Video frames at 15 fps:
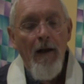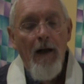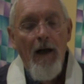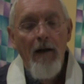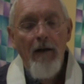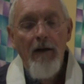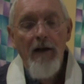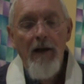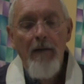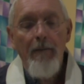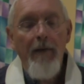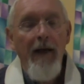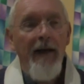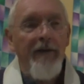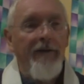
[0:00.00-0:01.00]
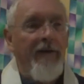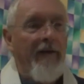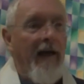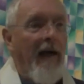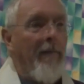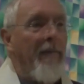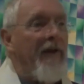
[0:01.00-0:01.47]
And I'll come back to
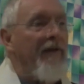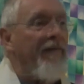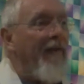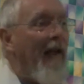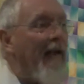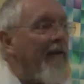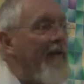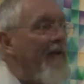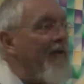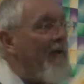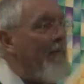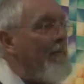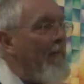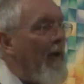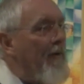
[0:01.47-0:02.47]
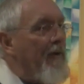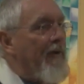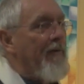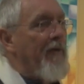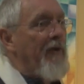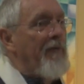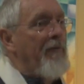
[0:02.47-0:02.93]
that. But the fact is that most
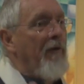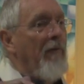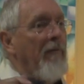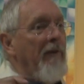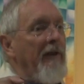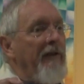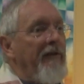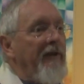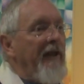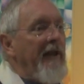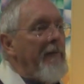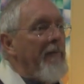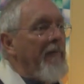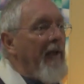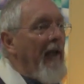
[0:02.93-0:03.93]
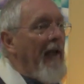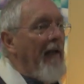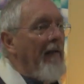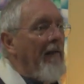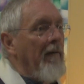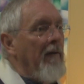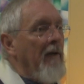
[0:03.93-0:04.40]
of us, probably deep
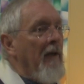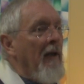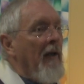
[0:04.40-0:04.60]
down,